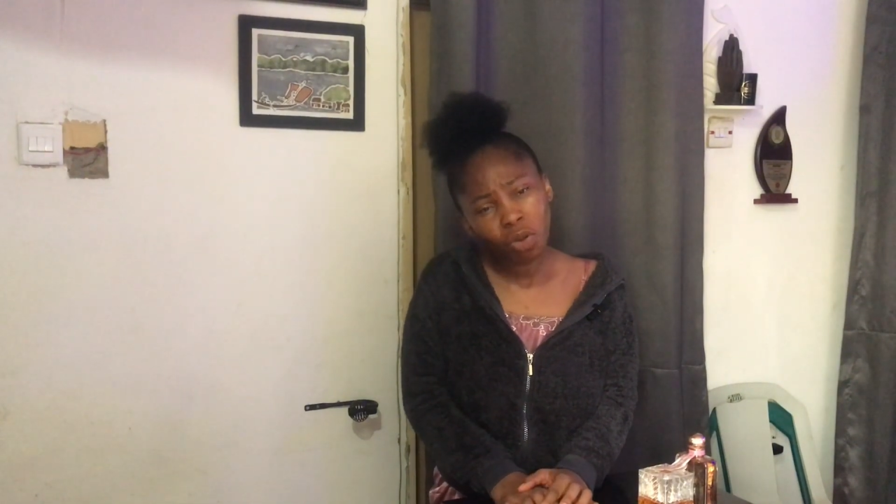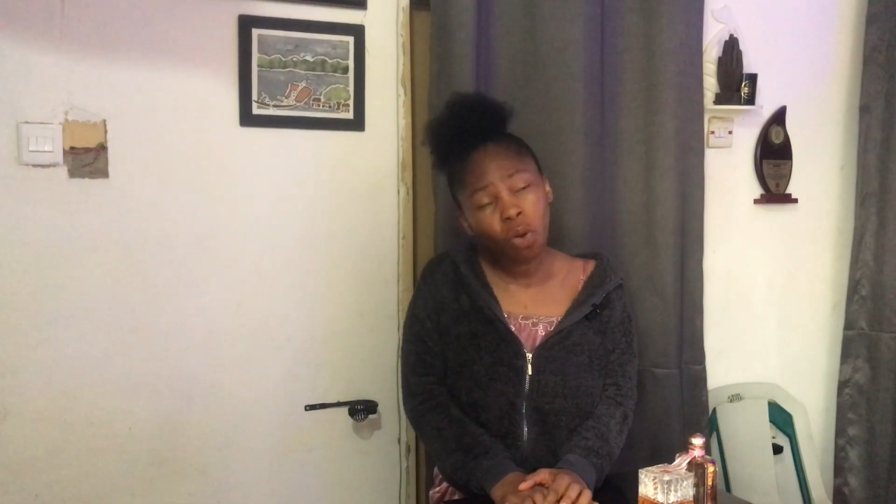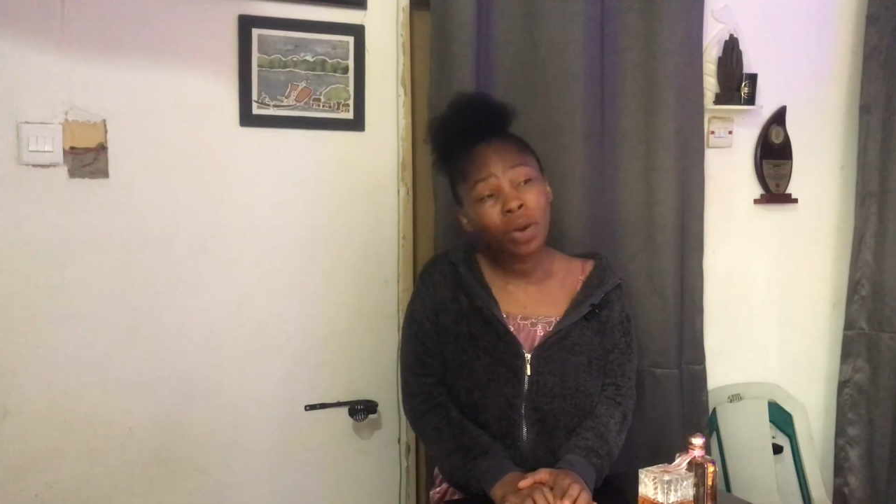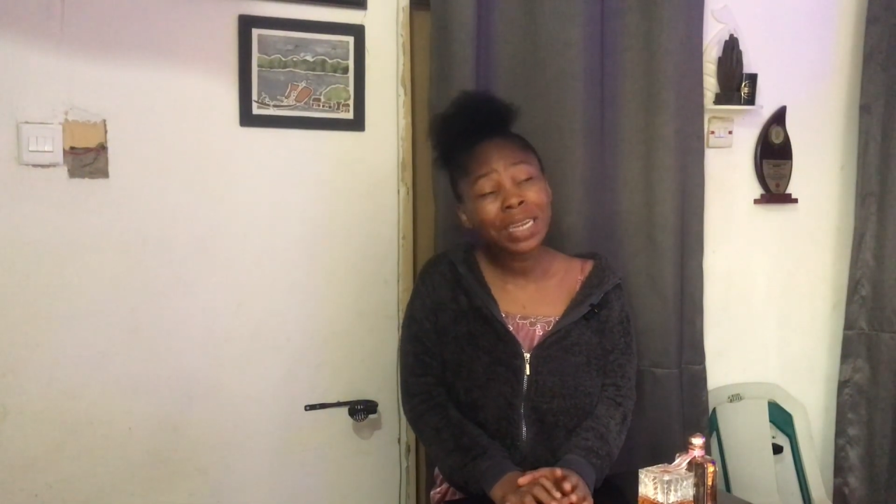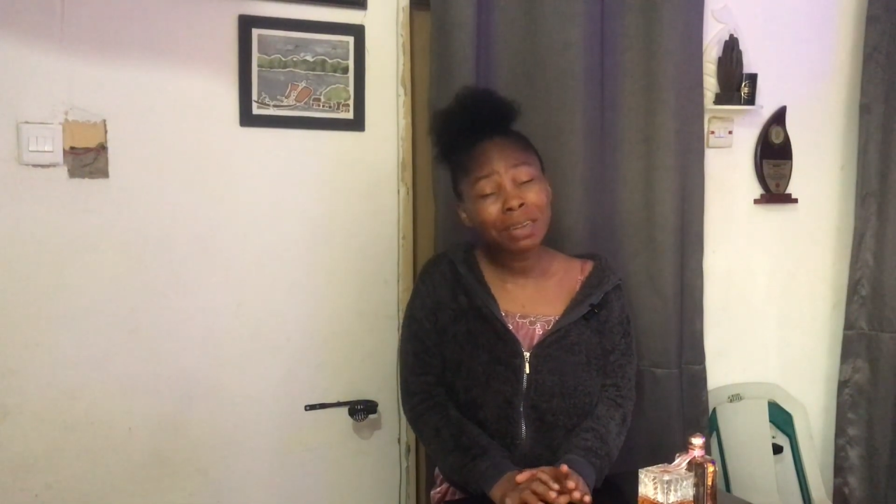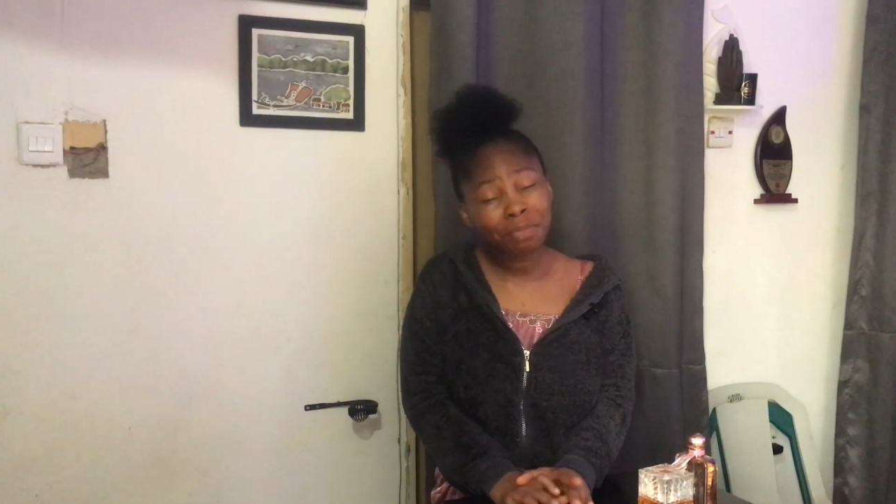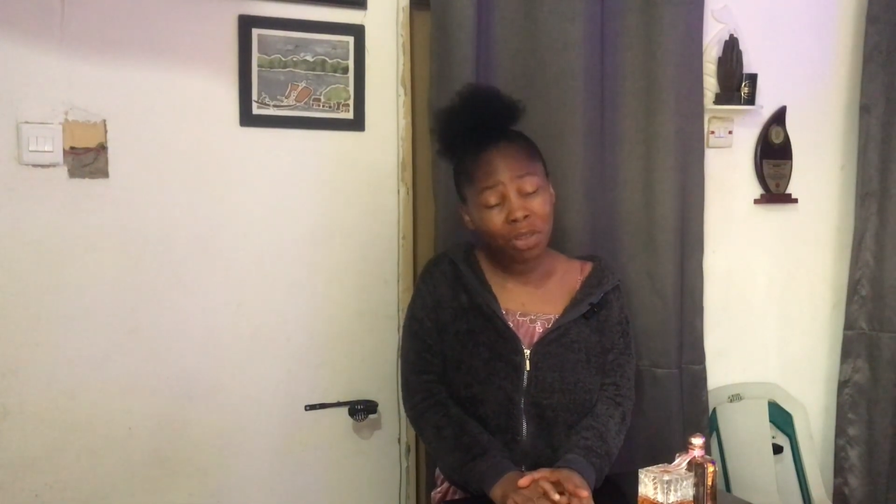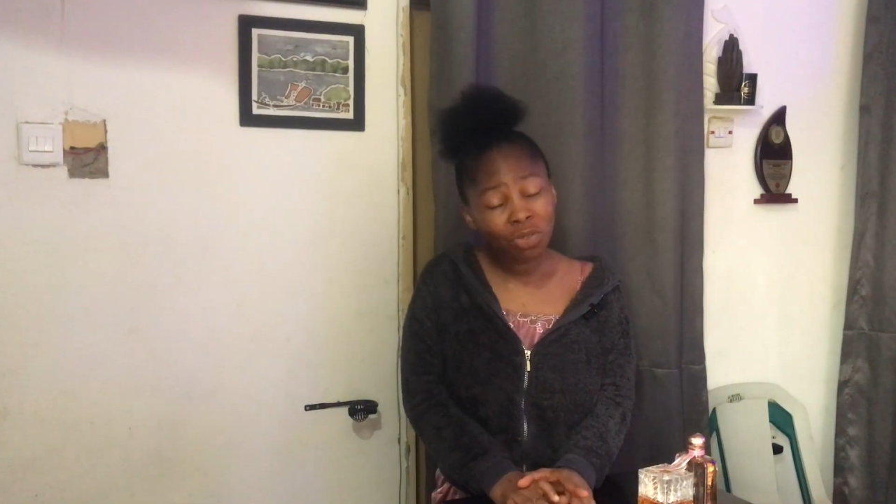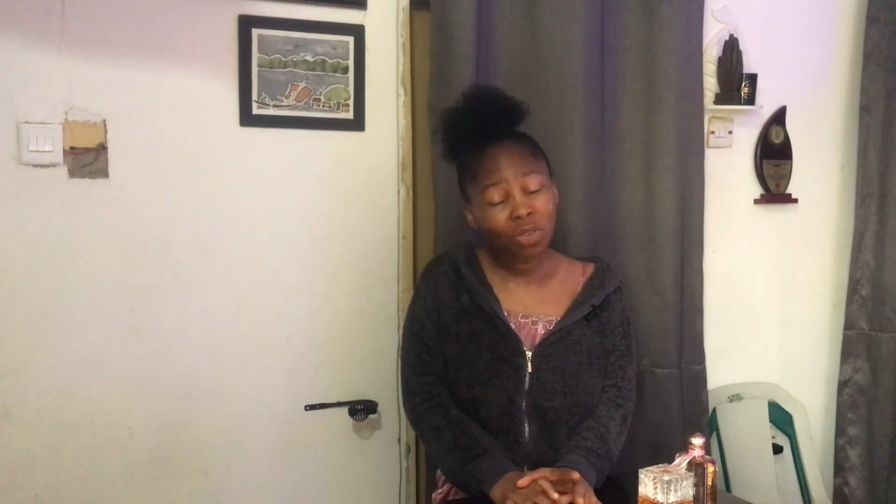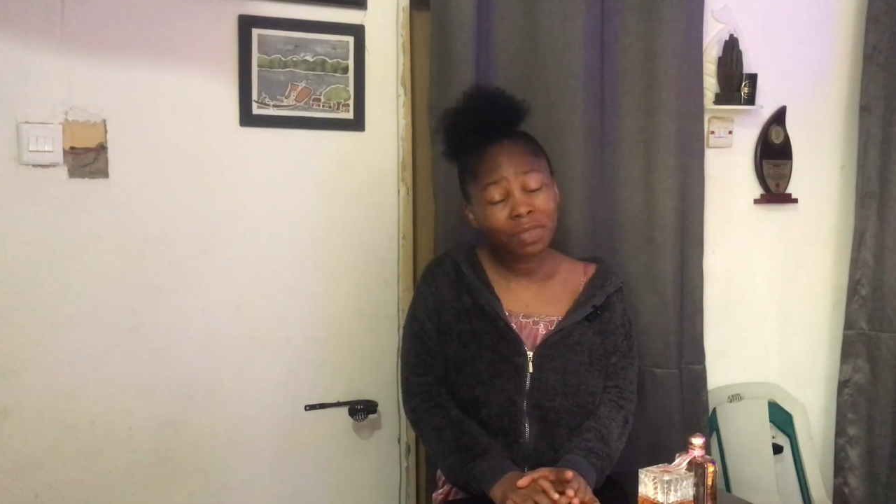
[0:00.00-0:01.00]
or in the
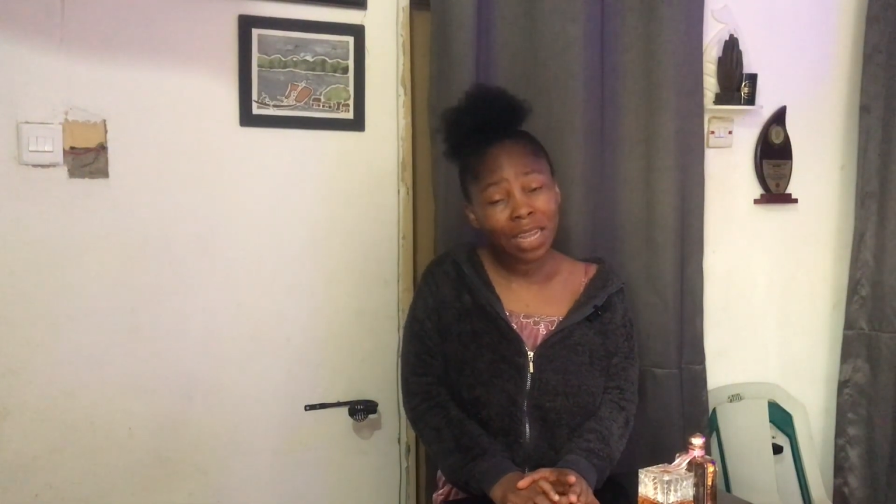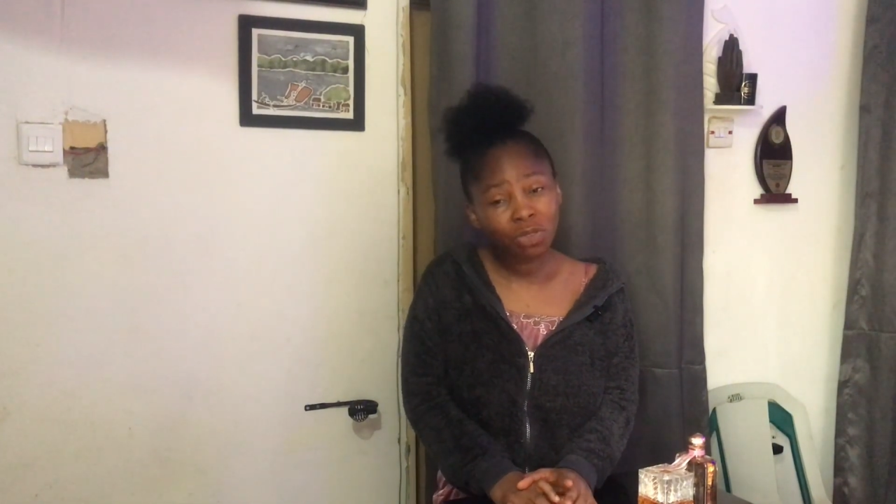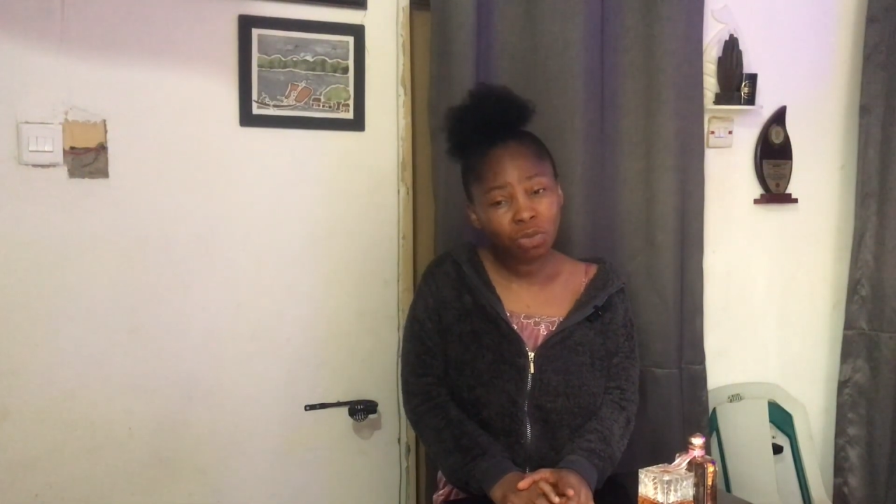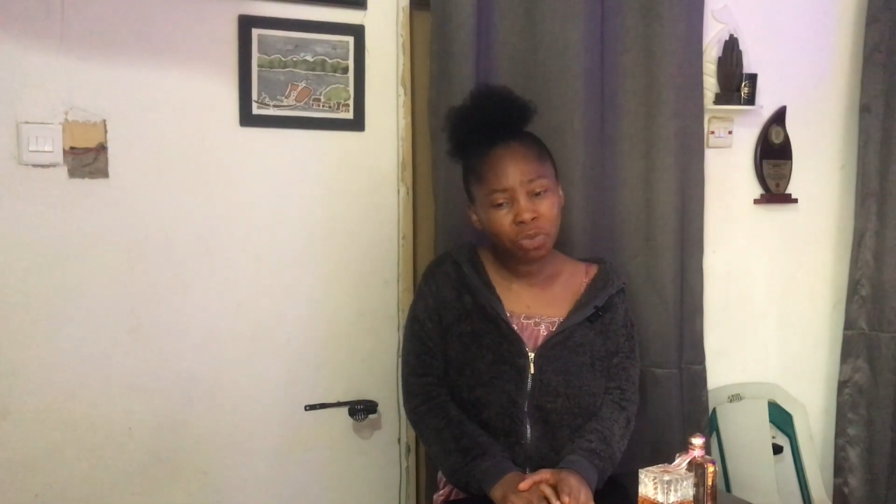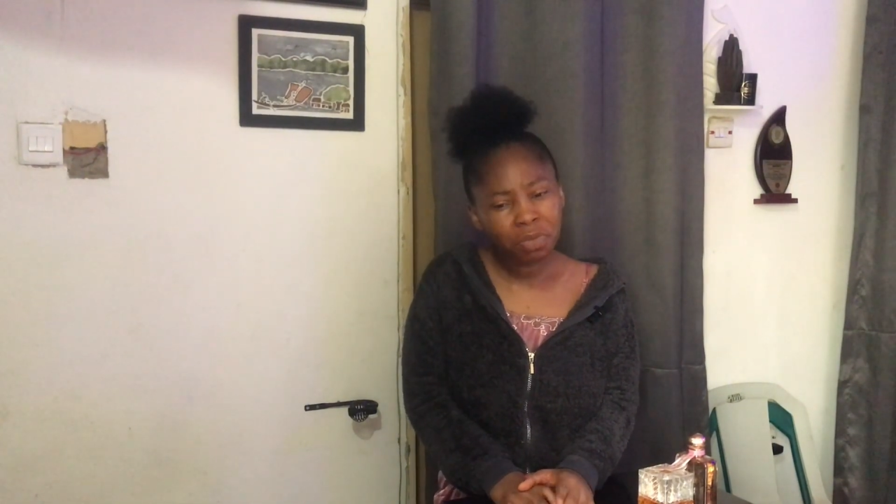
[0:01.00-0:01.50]
midst of that tumor,